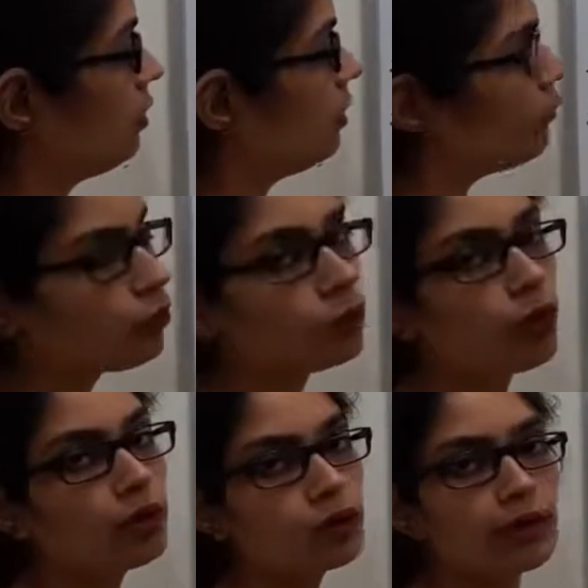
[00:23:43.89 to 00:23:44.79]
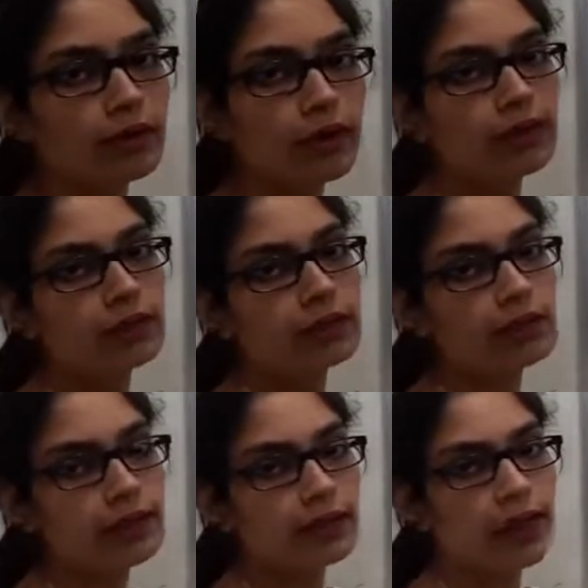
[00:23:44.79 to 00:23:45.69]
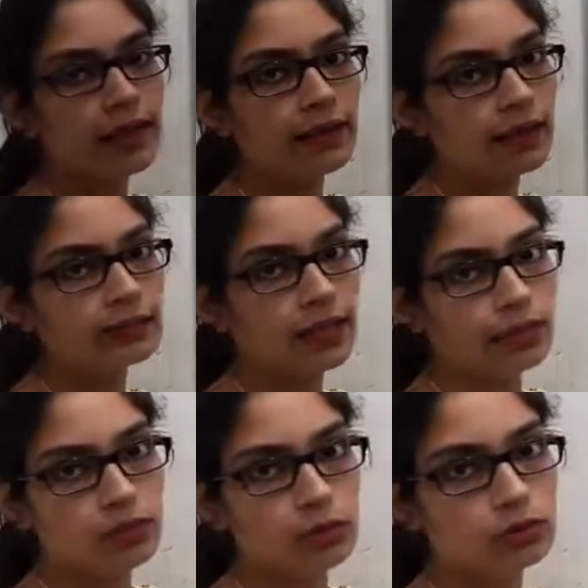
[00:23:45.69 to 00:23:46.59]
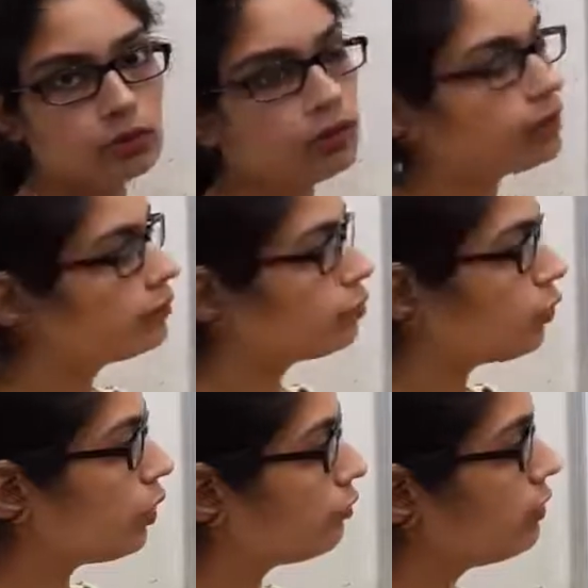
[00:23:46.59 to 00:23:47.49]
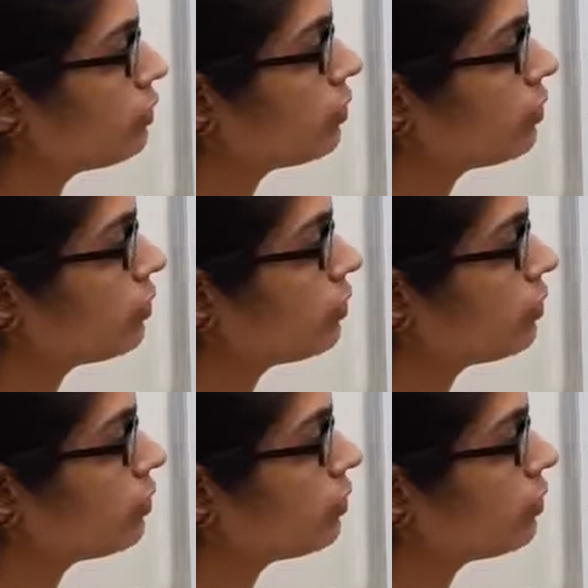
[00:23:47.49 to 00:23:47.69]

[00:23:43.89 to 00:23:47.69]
If you want, you can take n as n also. It's your wish.